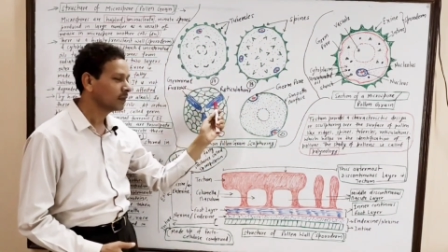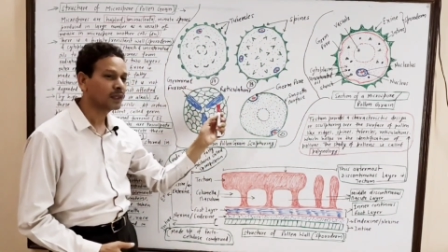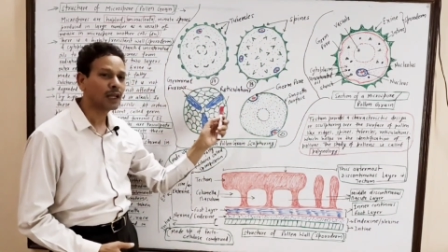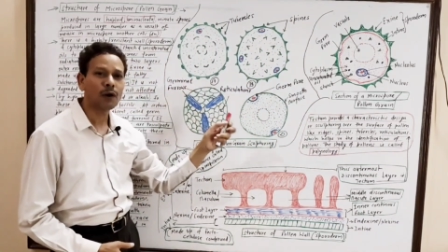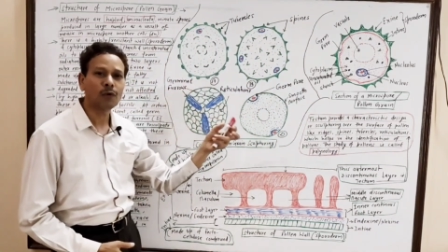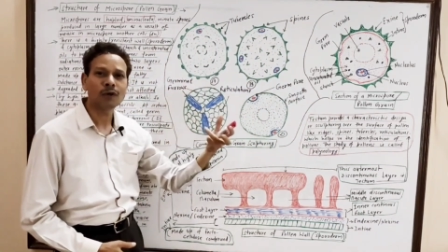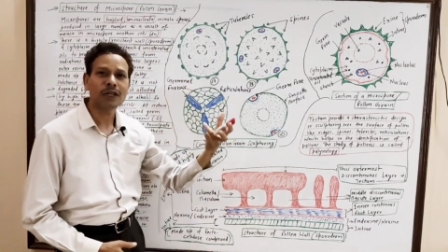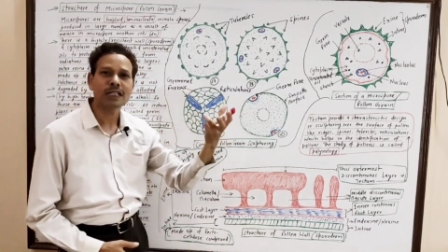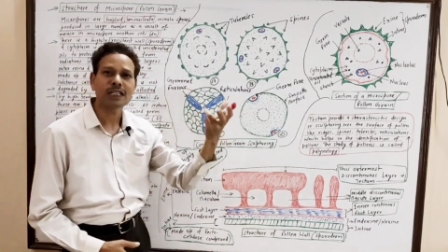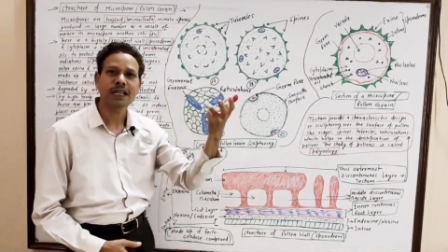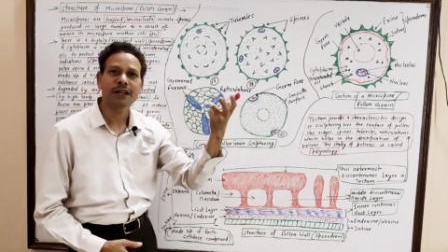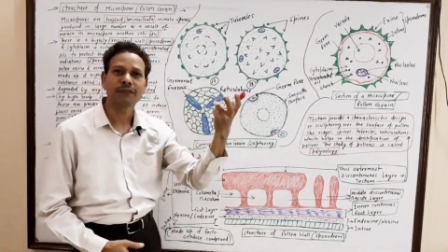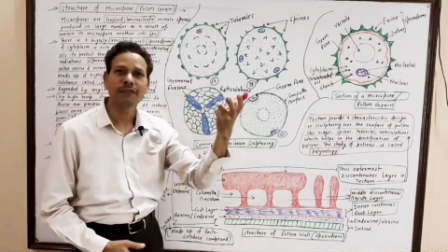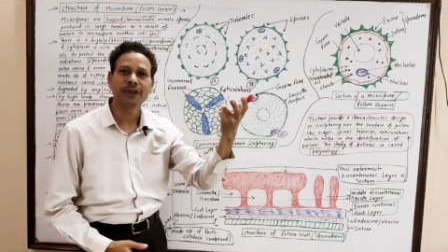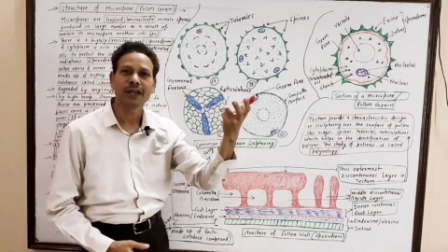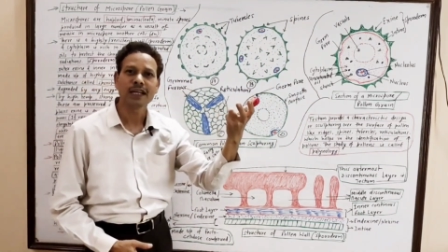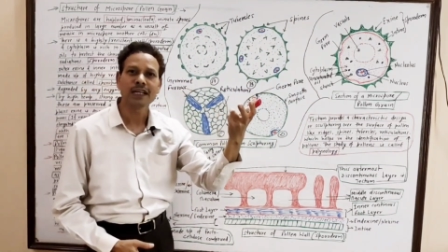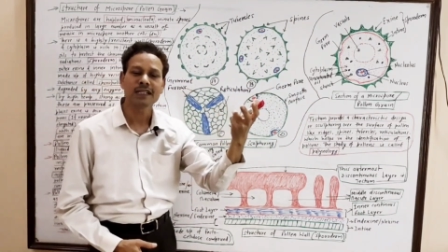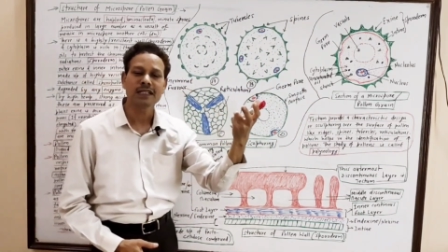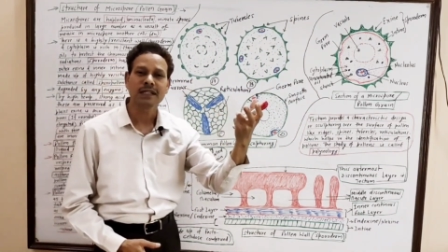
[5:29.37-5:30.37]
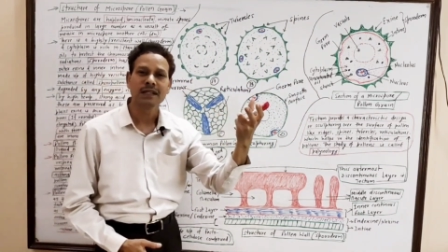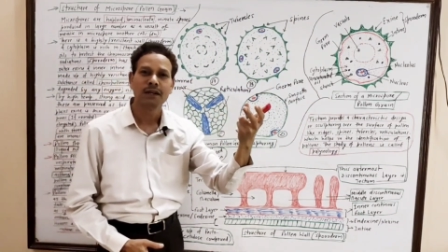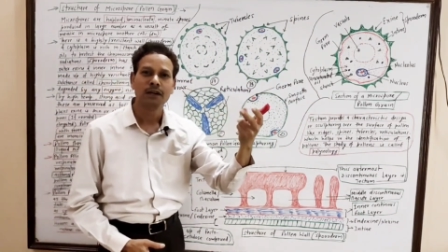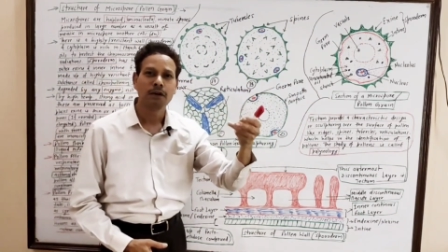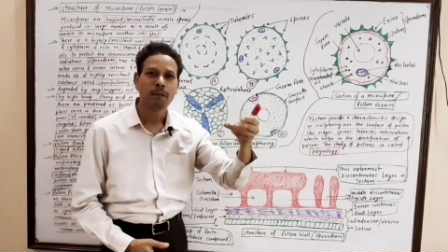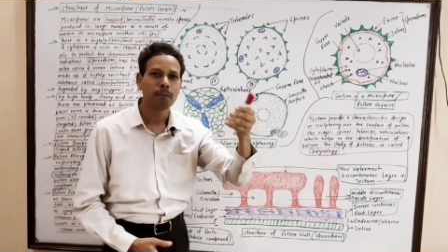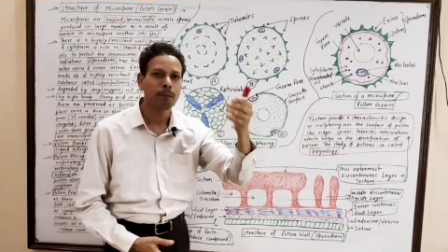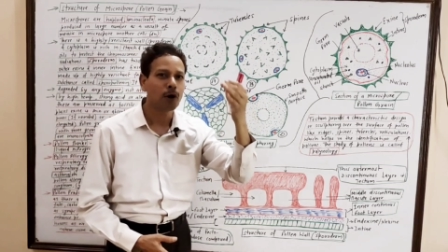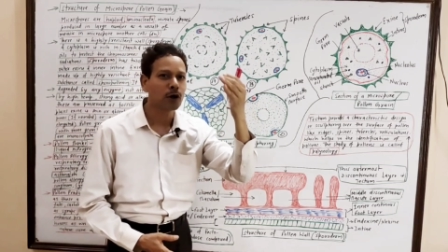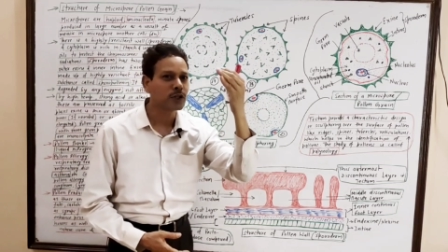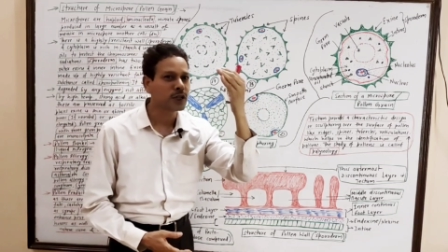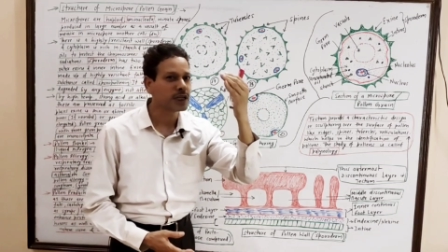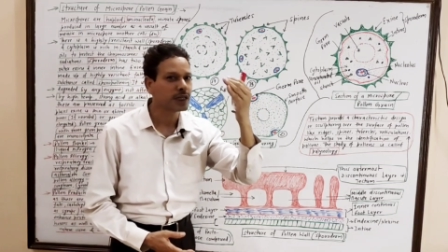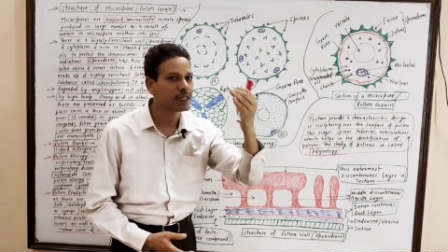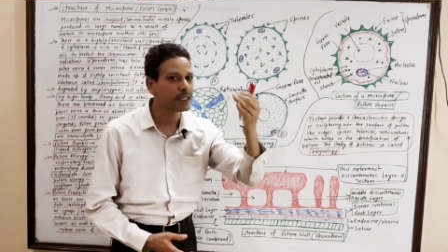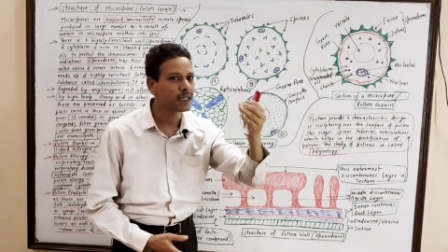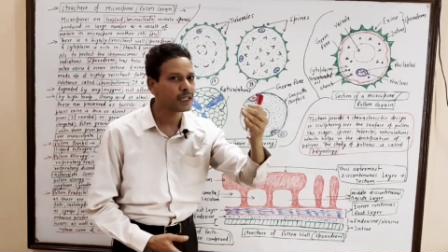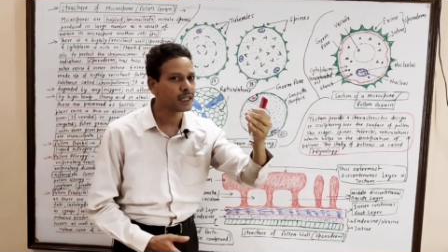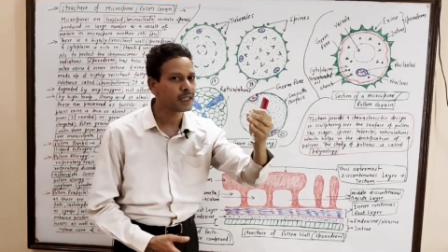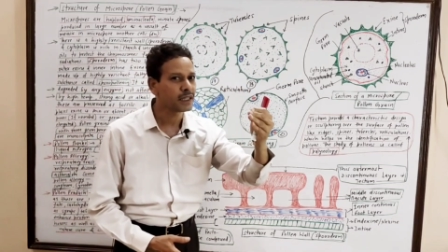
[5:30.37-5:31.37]
the outer surface
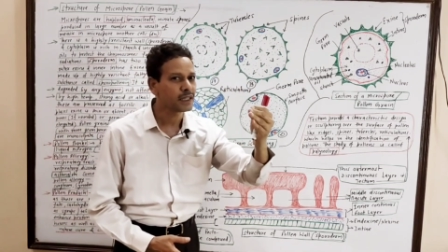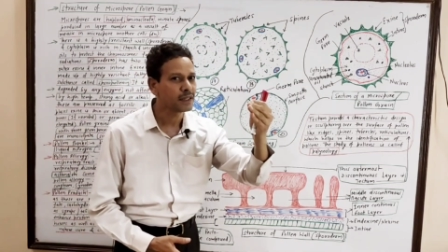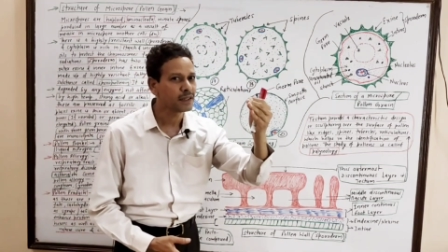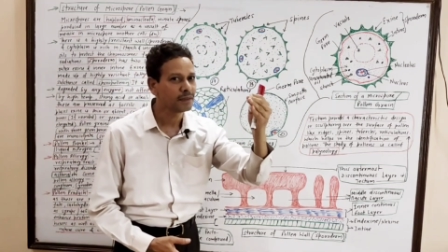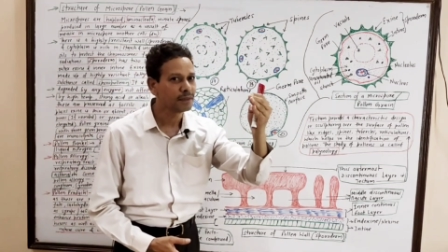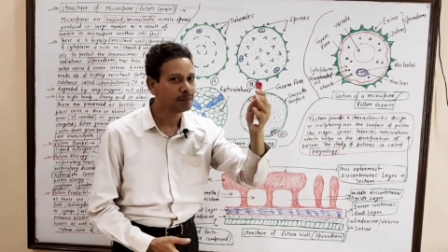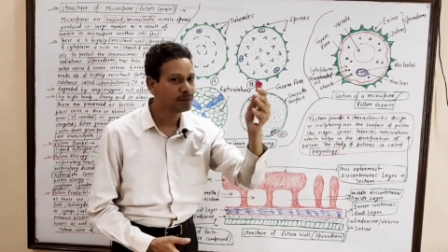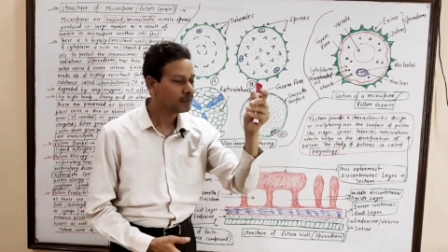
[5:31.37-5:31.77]
possesses